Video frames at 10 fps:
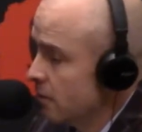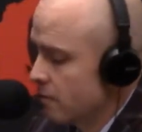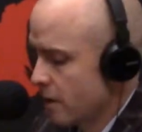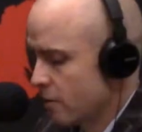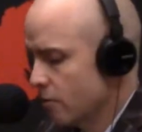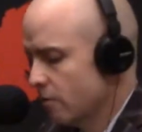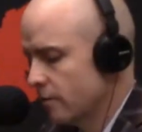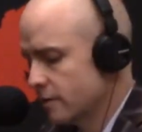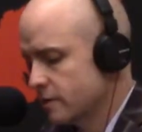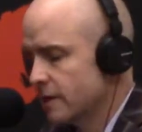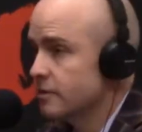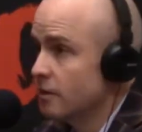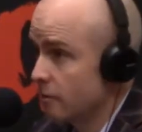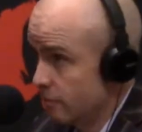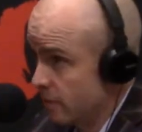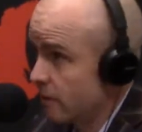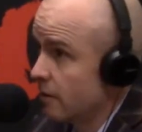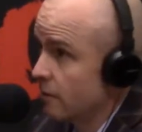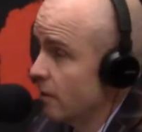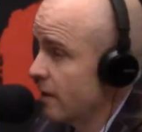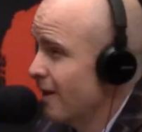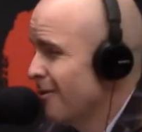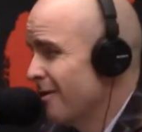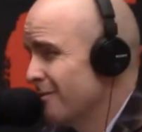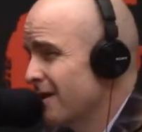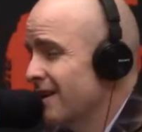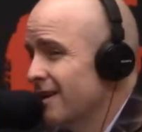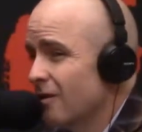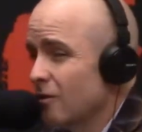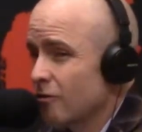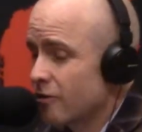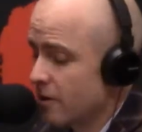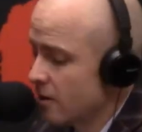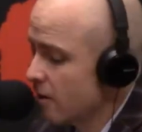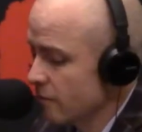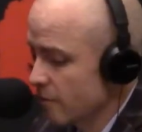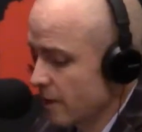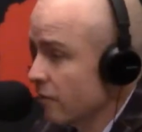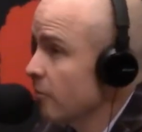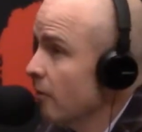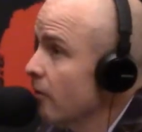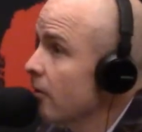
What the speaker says: Okay, cool. That's another big thing too. I'm getting a little sick of cover bands, bro.